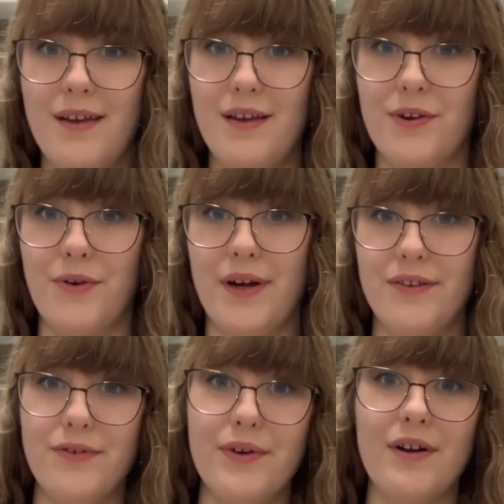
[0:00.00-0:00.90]
According
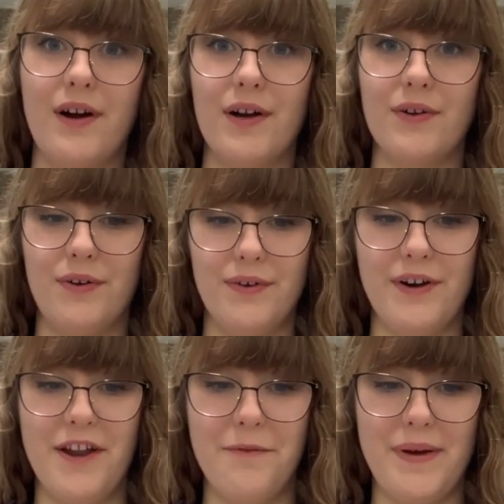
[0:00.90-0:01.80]
to an article
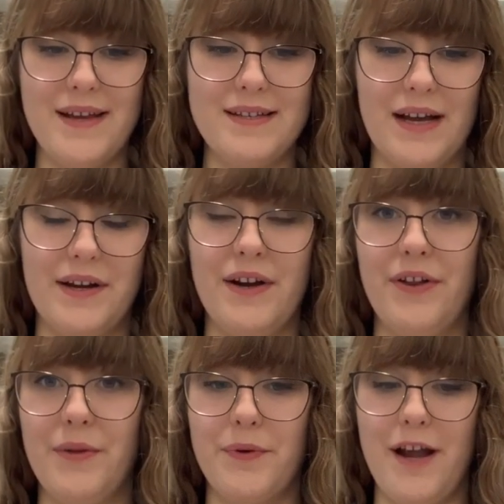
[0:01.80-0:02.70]
written by Decker,
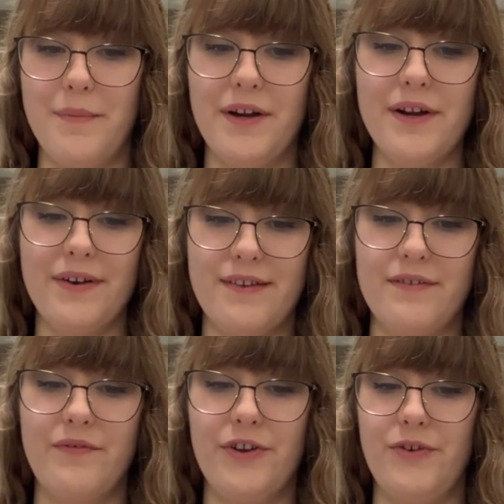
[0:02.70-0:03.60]
the primary
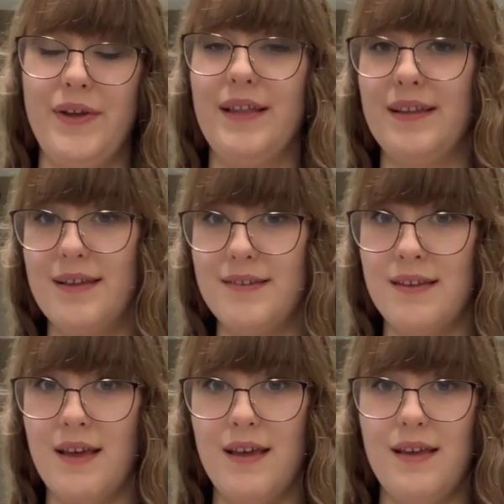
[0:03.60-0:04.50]
reason for doing this
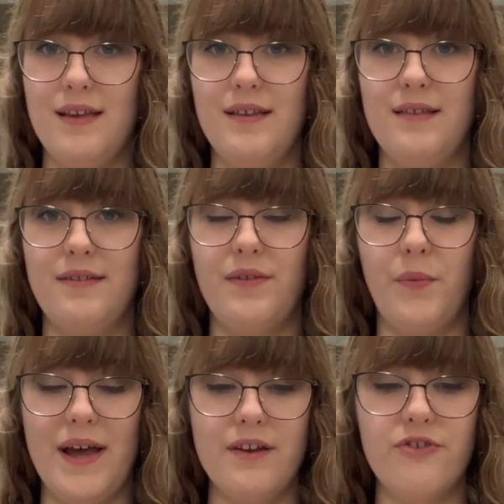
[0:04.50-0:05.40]
is the
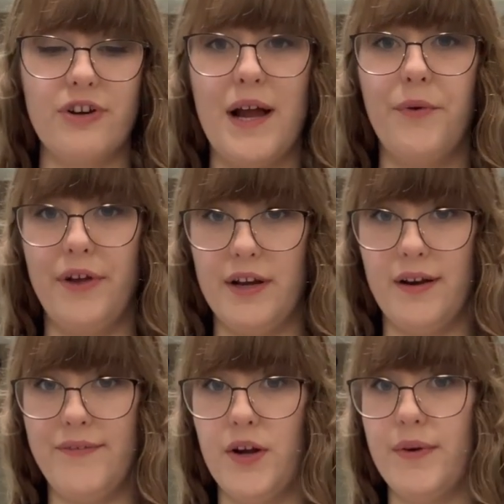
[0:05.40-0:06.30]
wet and dry will
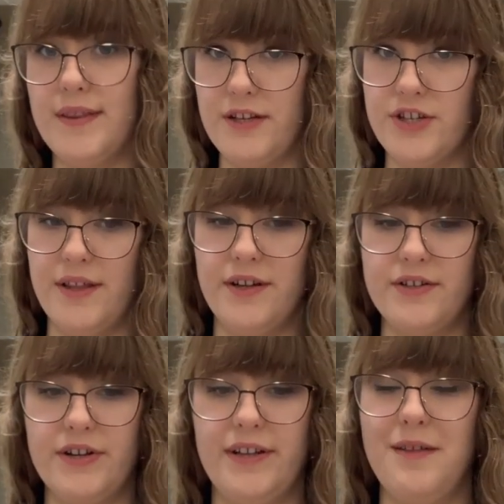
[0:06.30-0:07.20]
interfere with each other
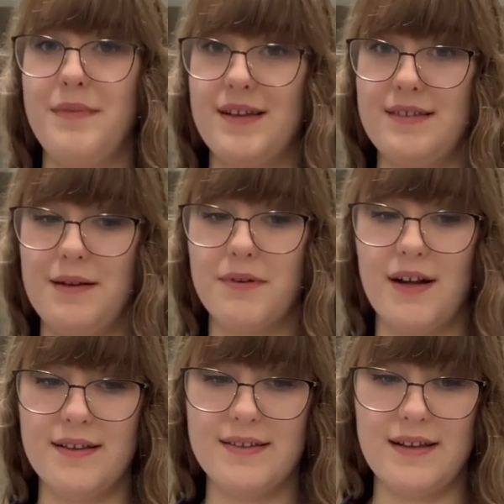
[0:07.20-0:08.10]
during the mixing
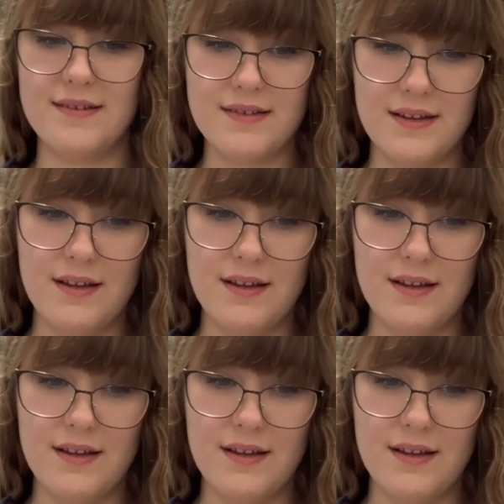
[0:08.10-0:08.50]
process,